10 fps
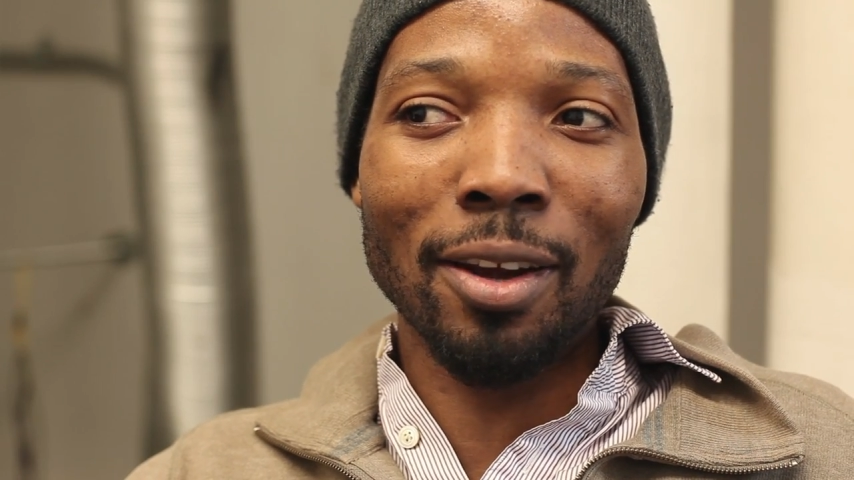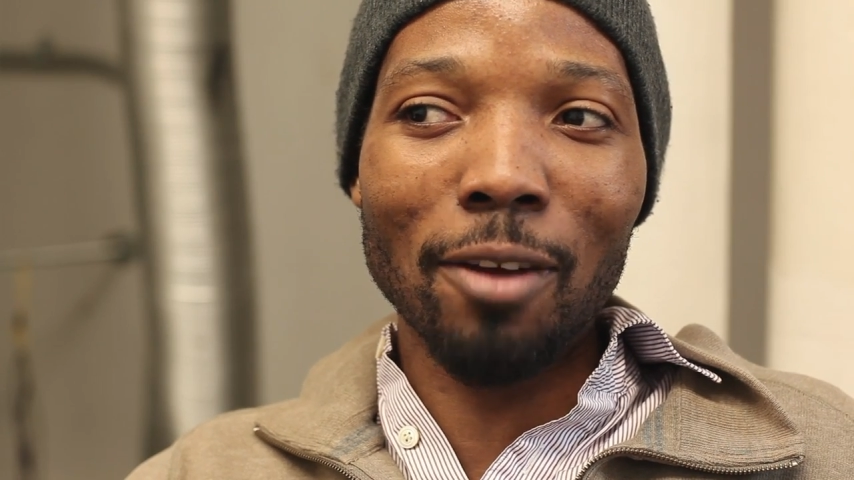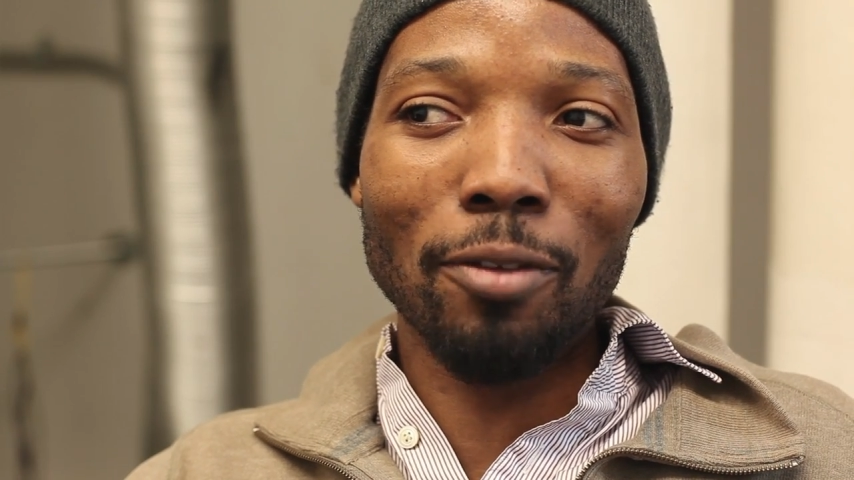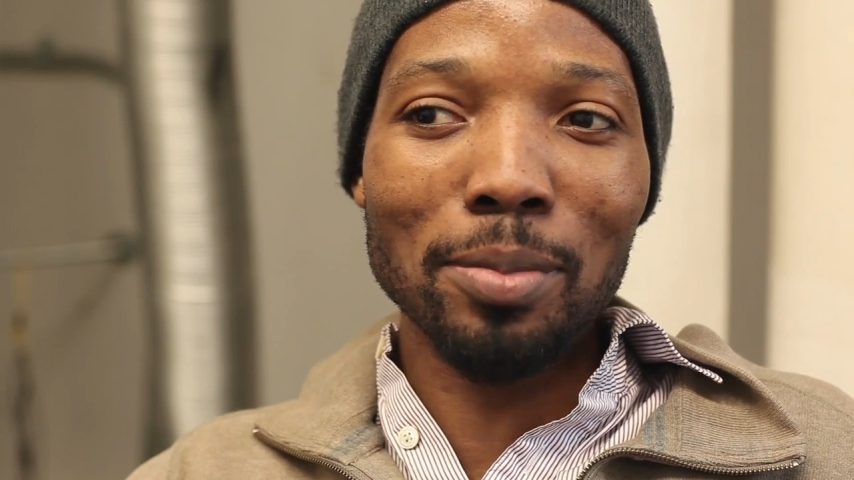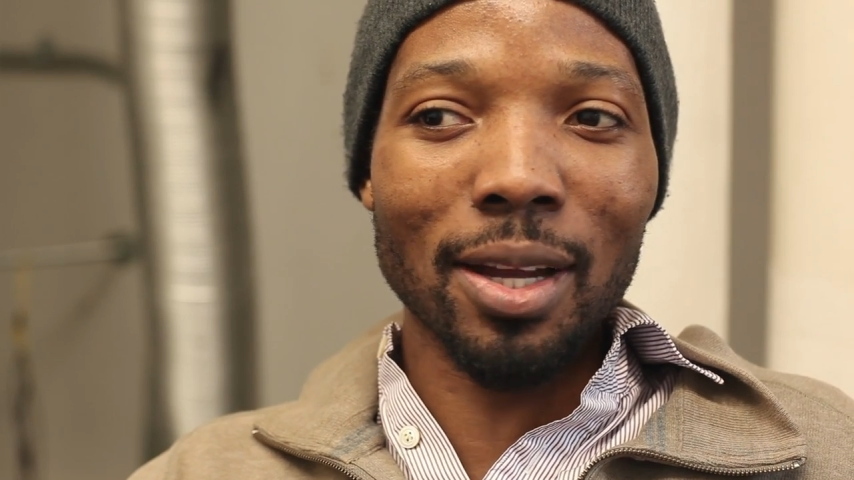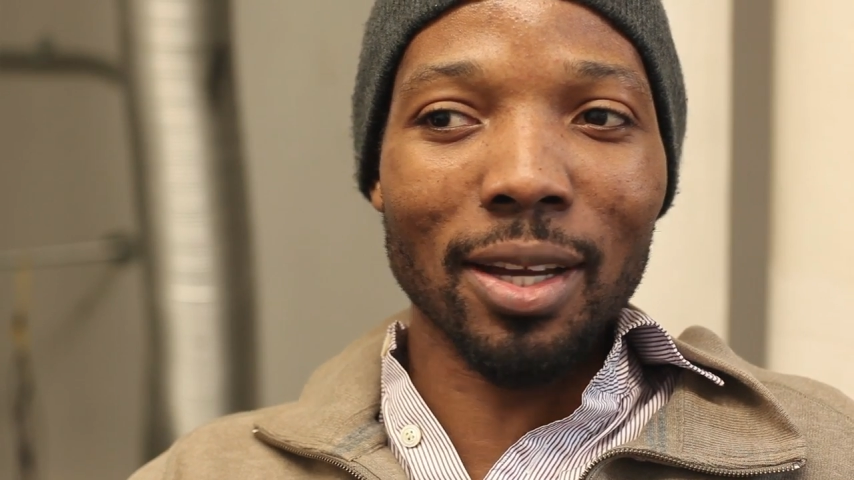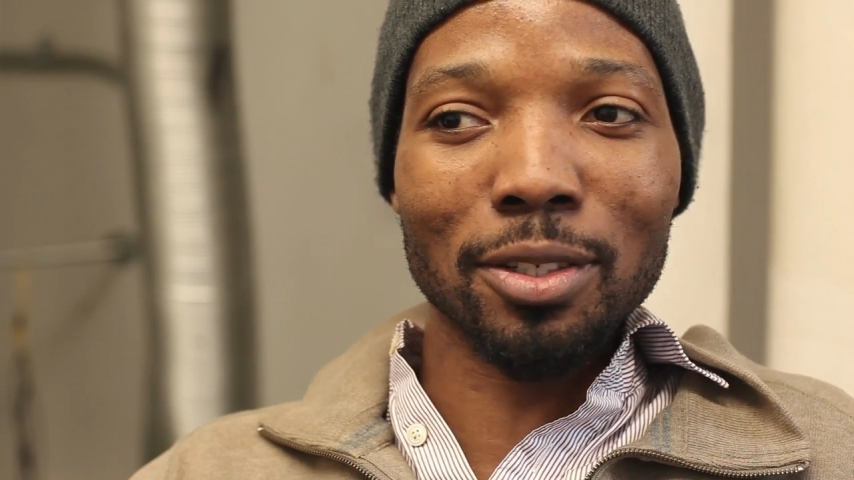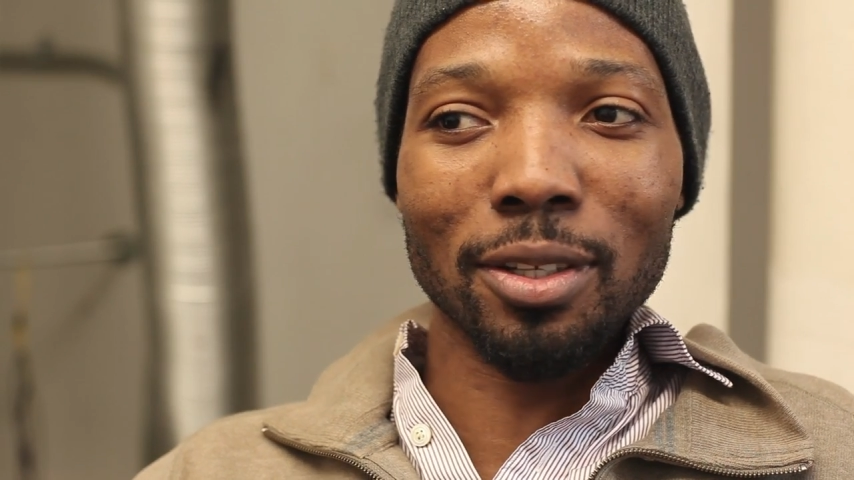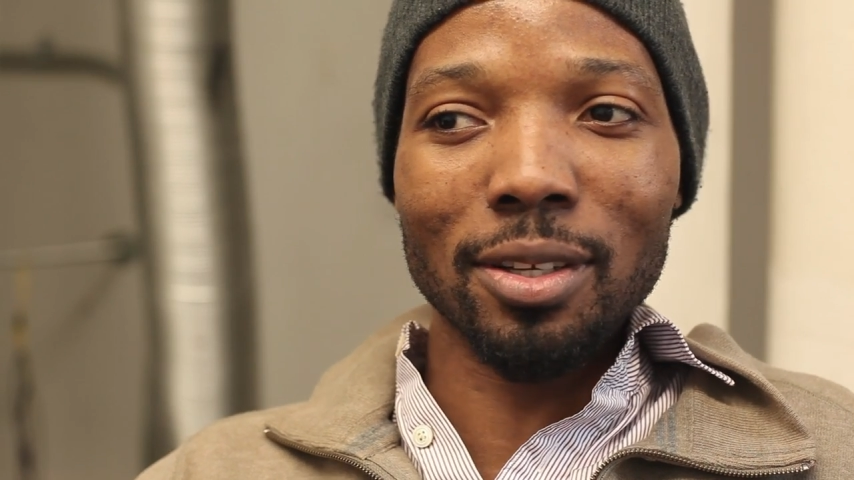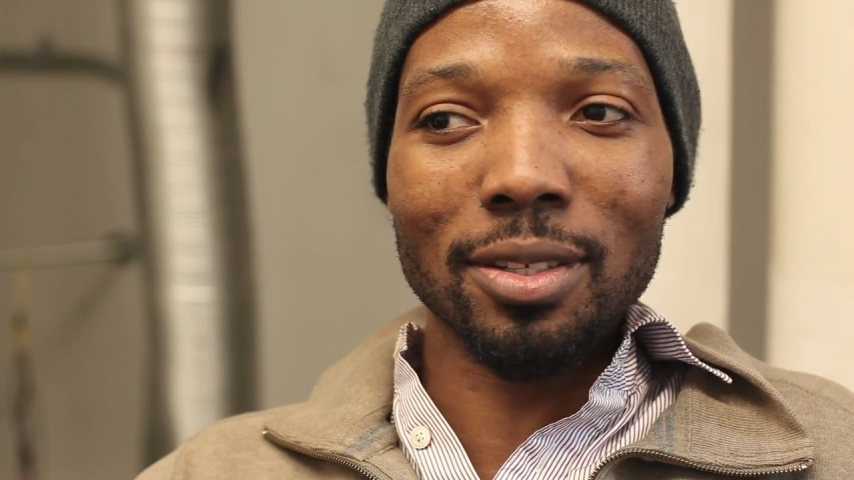if I'm
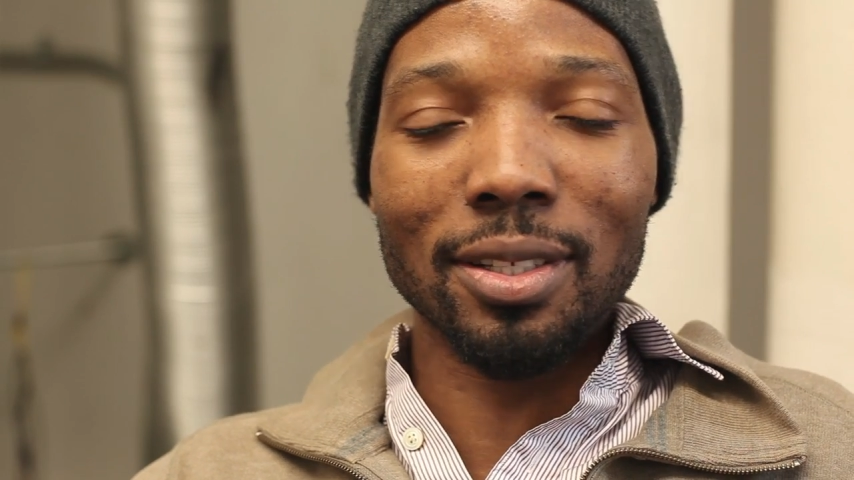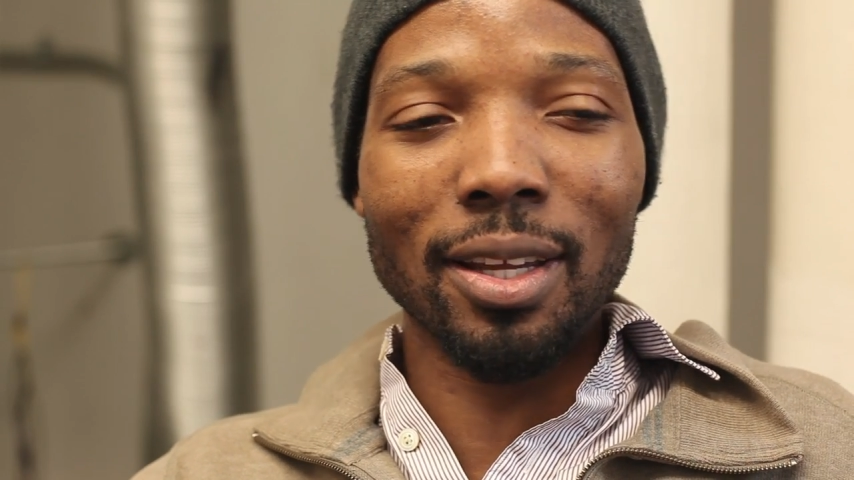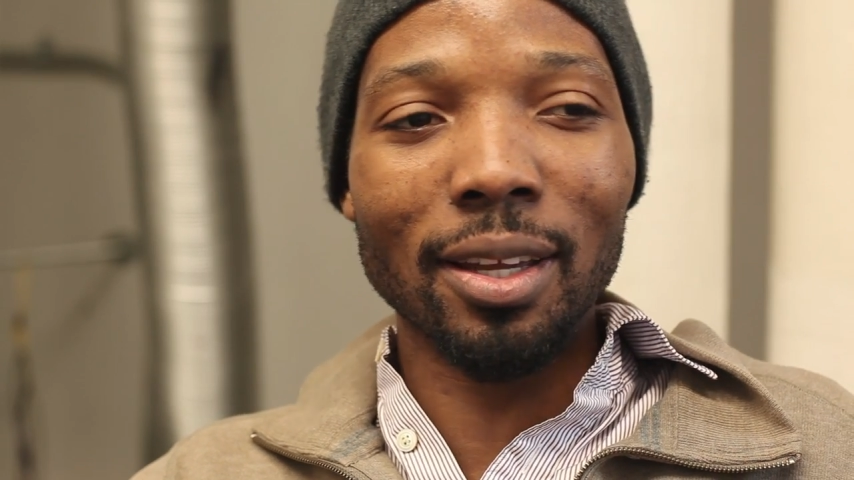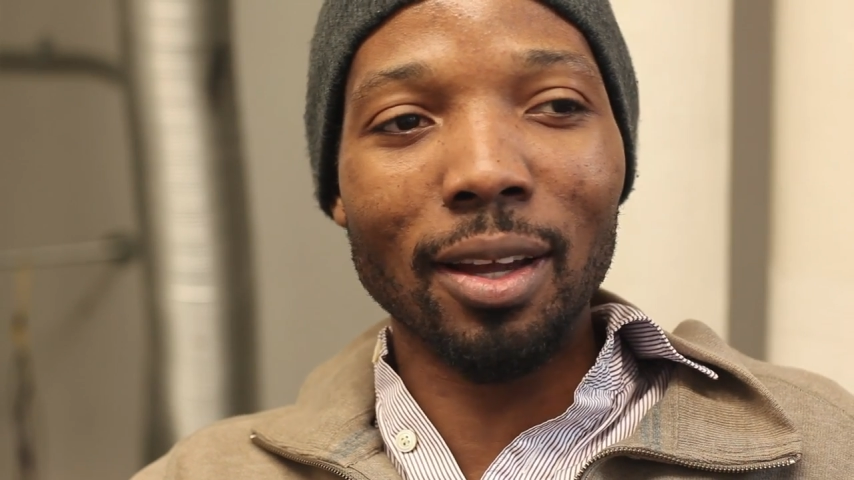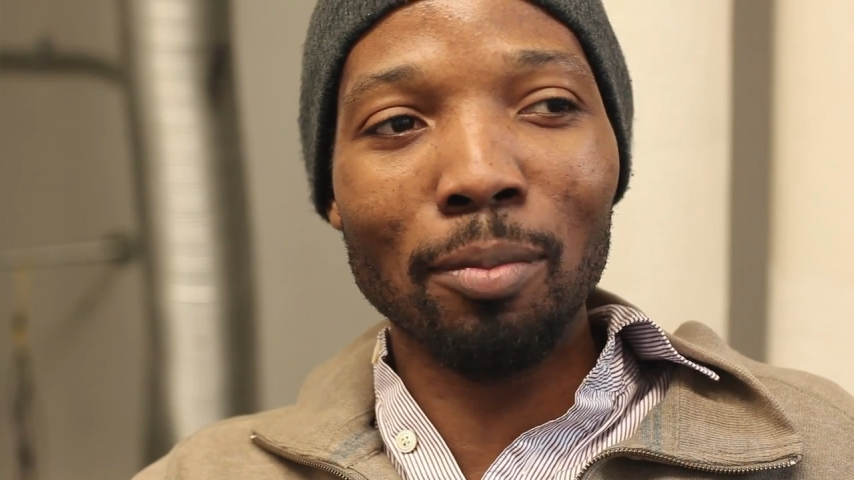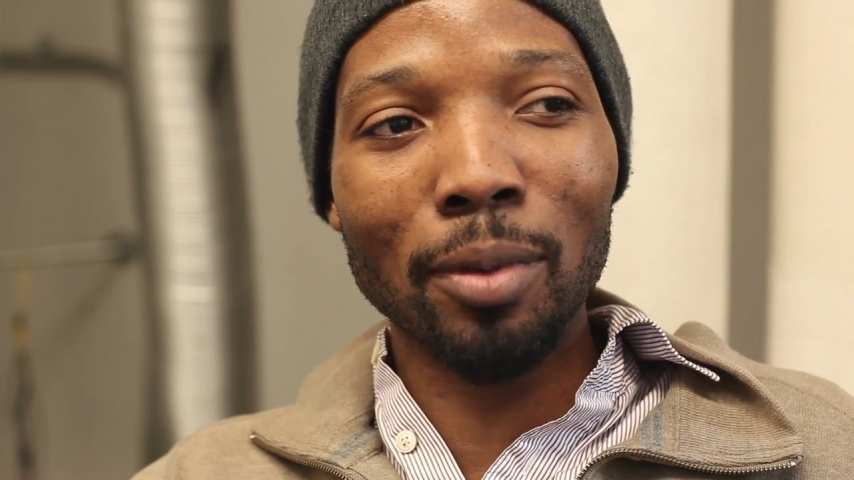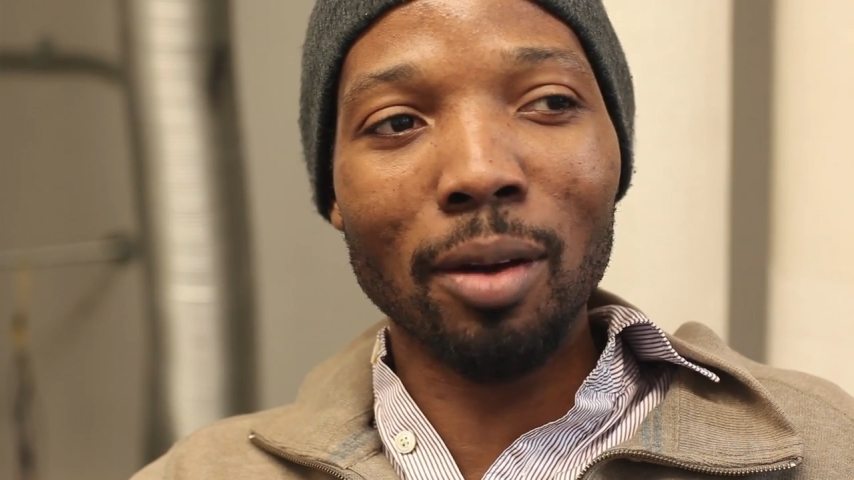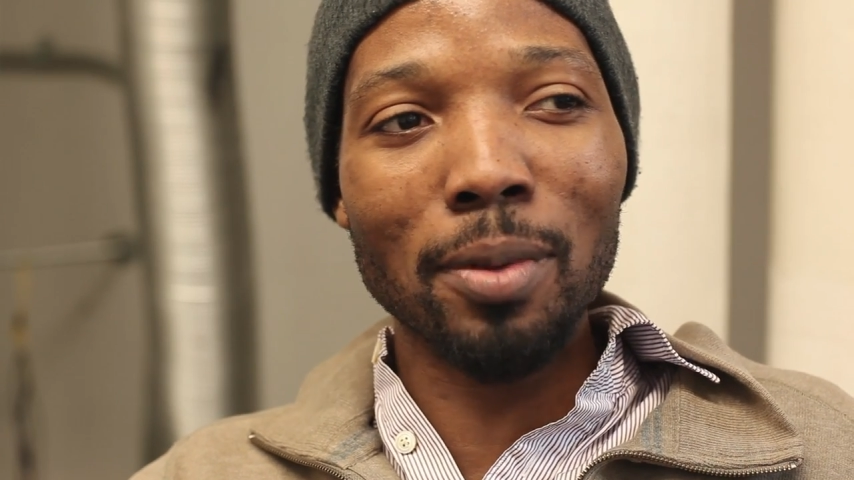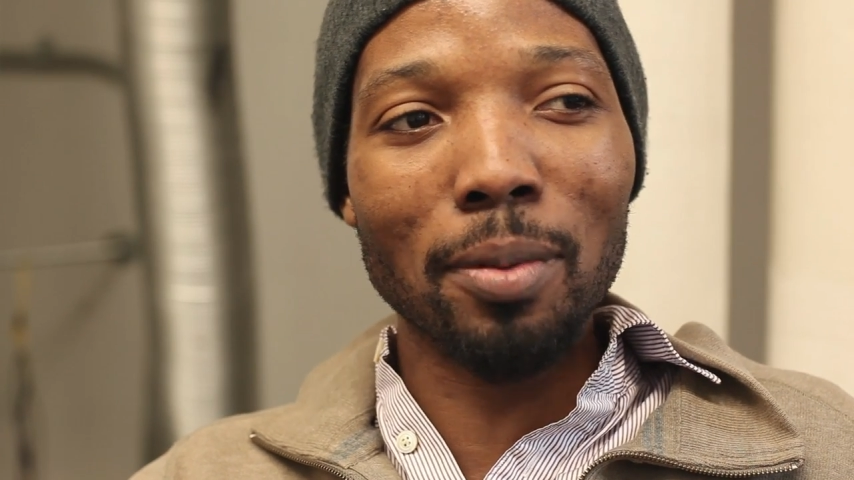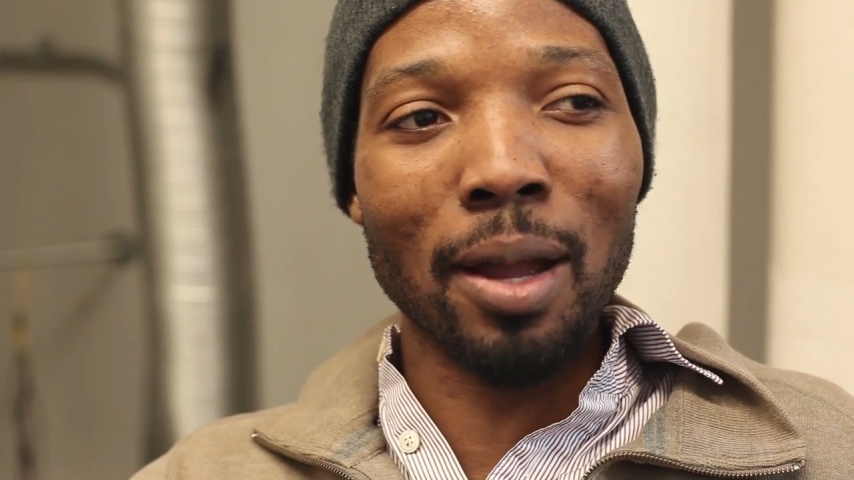talking to you, it's just like I'm
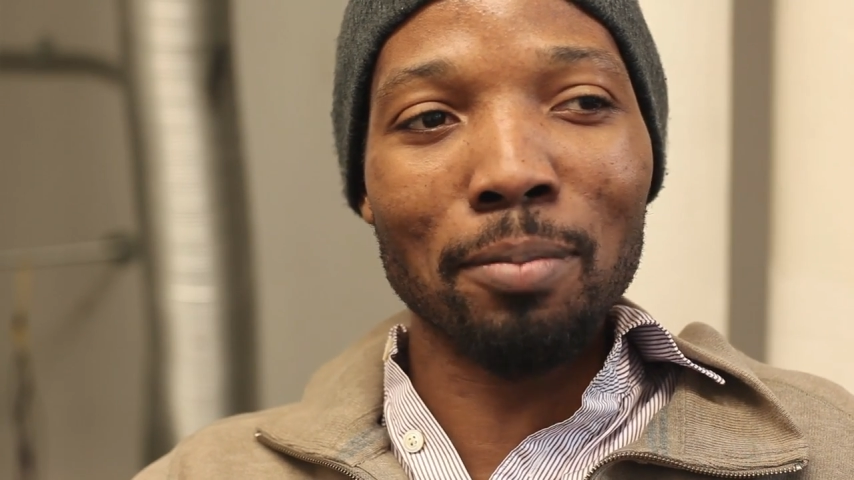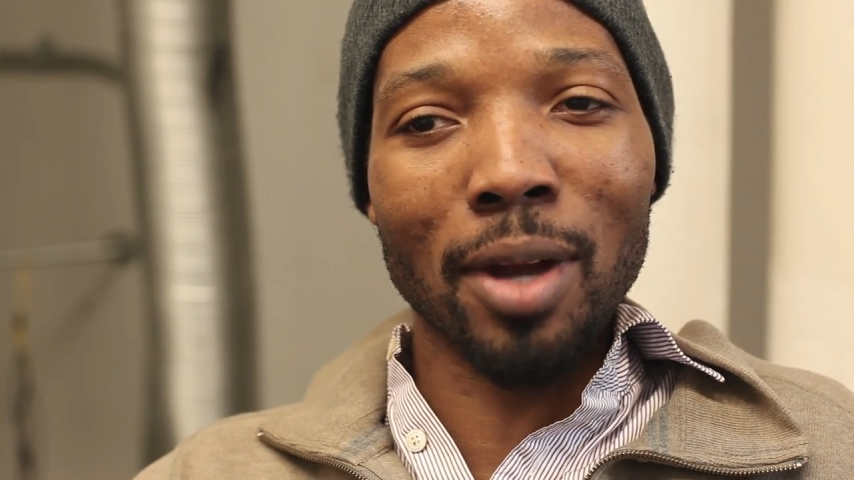coming